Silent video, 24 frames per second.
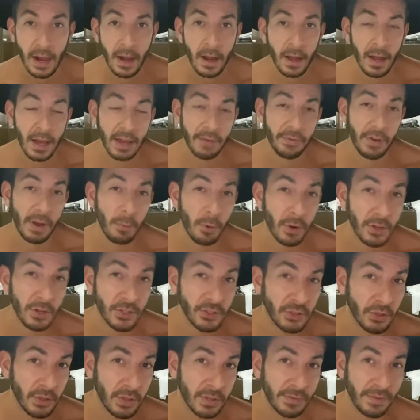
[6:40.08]
if I'm honest with
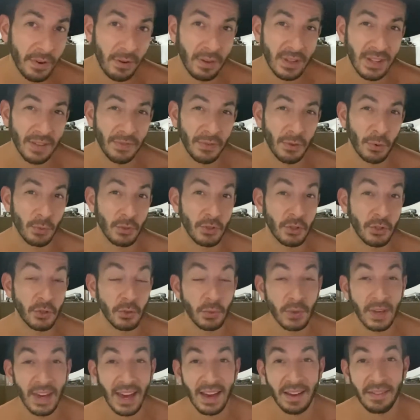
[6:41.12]
you, it's very difficult to
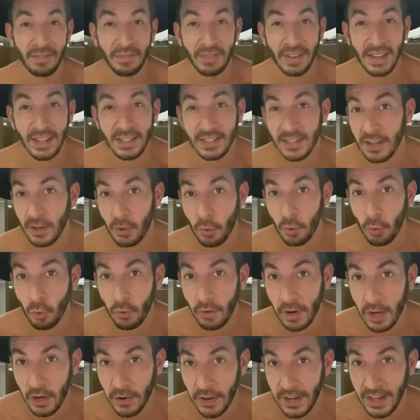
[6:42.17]
get a visa or a
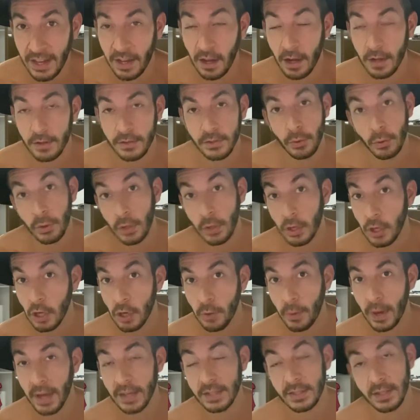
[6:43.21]
green card to the
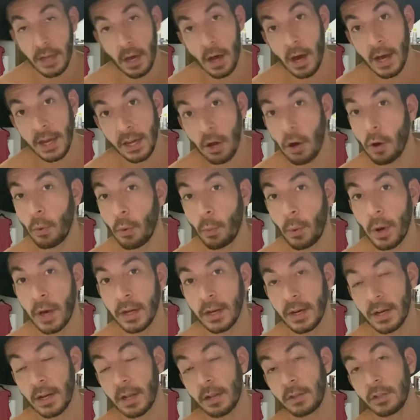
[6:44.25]
US. I got one
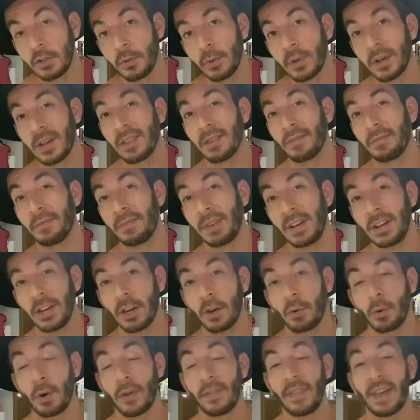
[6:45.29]
and I'll do another video
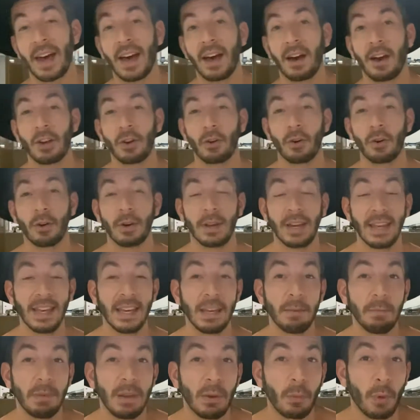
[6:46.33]
on that. I got an
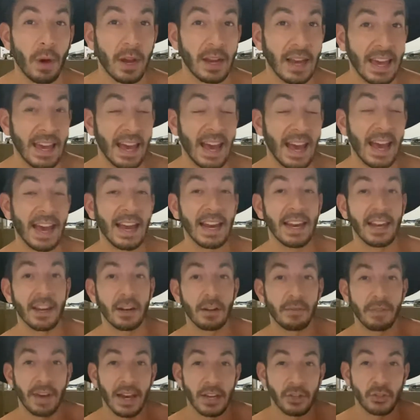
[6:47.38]
EB1A Alien
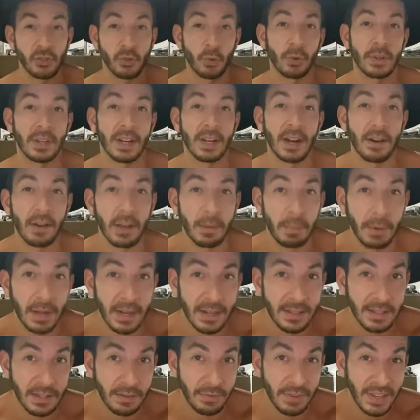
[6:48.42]
of Extraordinary
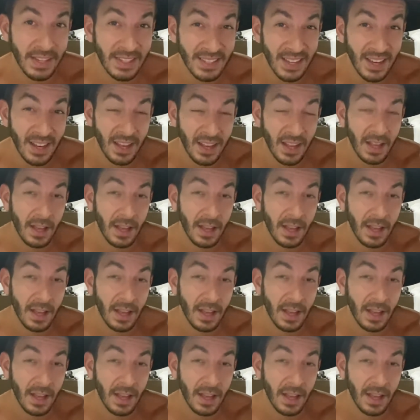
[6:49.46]
Ability visa,